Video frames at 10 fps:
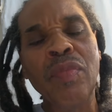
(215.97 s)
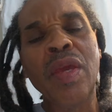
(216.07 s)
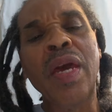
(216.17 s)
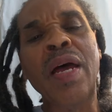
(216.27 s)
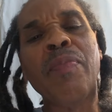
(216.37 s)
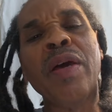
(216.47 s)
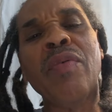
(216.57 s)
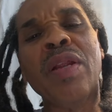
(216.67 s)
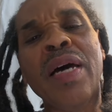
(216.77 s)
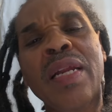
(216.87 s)
and I played
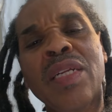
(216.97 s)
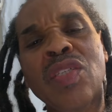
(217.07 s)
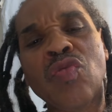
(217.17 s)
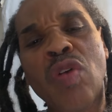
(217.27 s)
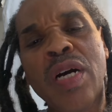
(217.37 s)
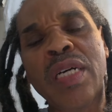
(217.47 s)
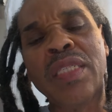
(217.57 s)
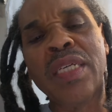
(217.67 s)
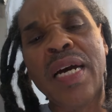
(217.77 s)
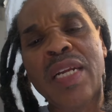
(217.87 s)
with a lot of the Swans
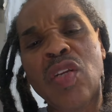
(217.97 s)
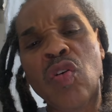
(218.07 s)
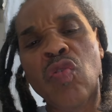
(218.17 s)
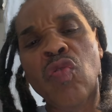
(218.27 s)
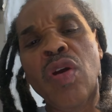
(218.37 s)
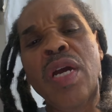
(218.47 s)
that I know.